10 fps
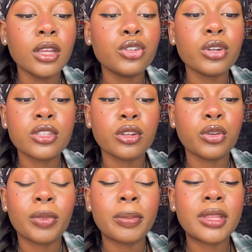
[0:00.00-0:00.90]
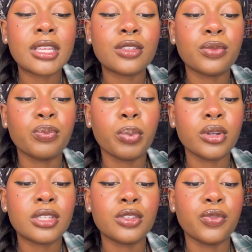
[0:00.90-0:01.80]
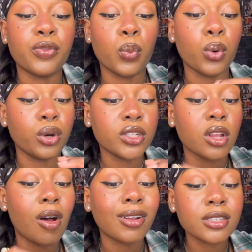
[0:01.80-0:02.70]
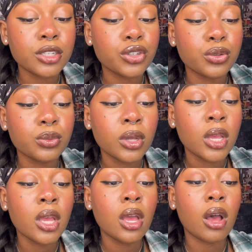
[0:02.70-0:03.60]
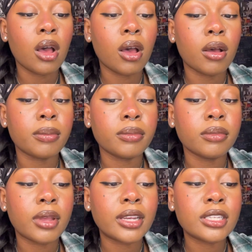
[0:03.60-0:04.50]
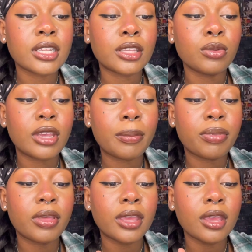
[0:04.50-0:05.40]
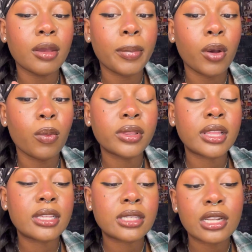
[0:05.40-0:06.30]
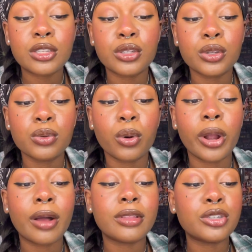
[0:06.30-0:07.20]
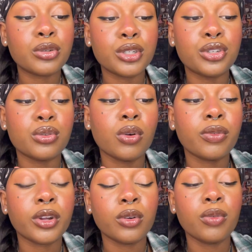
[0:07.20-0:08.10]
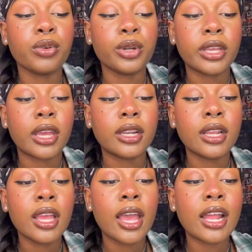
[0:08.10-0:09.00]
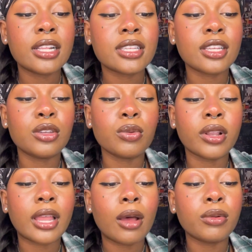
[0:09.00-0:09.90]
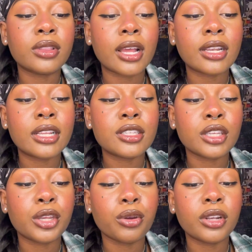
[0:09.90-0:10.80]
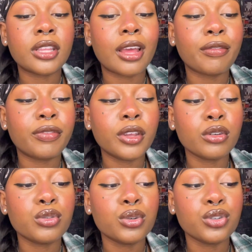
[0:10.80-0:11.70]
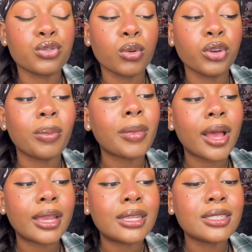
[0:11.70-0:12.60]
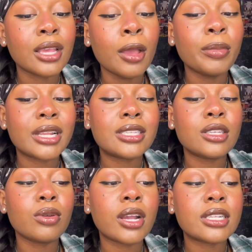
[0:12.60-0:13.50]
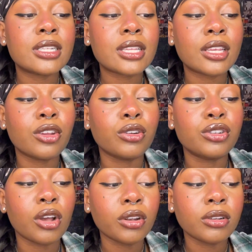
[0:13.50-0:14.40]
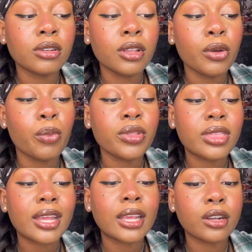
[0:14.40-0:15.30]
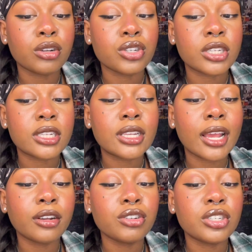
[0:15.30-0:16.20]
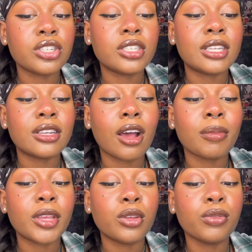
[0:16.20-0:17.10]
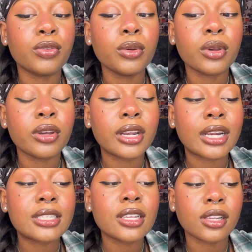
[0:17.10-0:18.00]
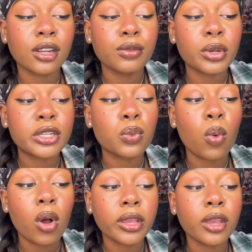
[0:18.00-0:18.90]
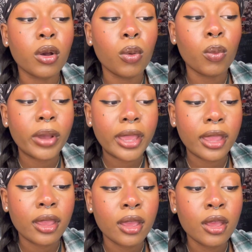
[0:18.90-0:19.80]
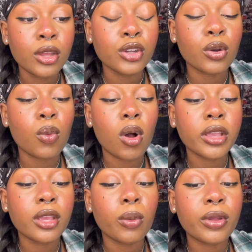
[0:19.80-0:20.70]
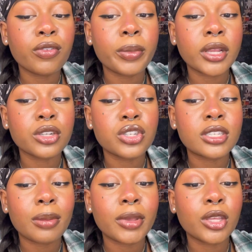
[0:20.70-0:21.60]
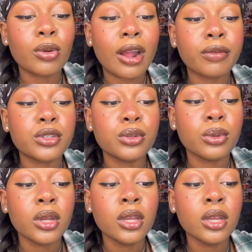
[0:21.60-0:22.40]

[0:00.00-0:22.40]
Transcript: tricks on you. Maybe this person's words haunted you, and it's like you kept thinking about what they said to you or how they treated you over and over again, and it's like you allowed that insecurity, that fear to control your mind. But I see you guys, it's like you're done with that energy. That energy just did not make you feel good, and I see a lot of you guys walking away. You're walking away from energies that make you have to